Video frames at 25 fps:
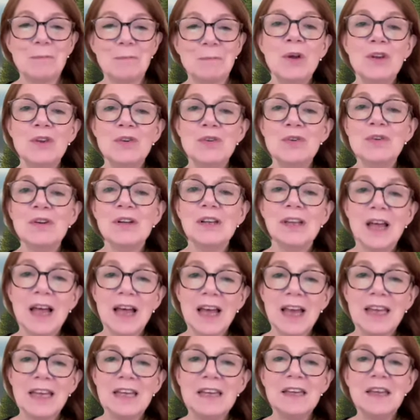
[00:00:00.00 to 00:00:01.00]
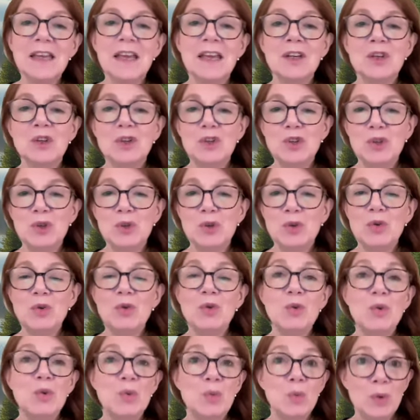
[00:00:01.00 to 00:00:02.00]
When you're aligned and
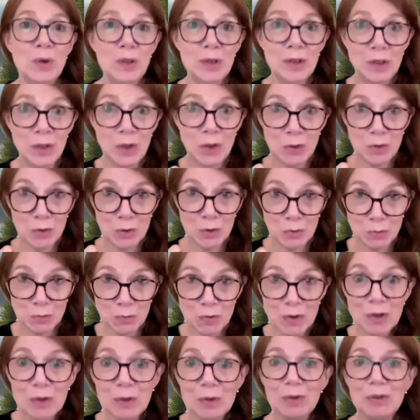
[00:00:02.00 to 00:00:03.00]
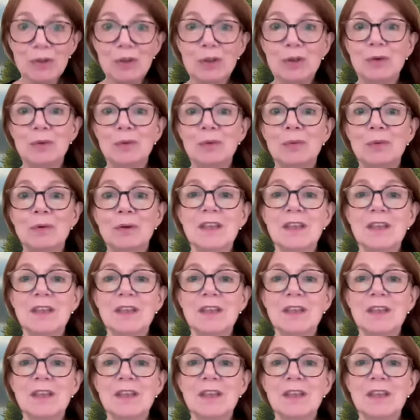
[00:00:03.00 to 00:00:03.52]
attuned with the real you,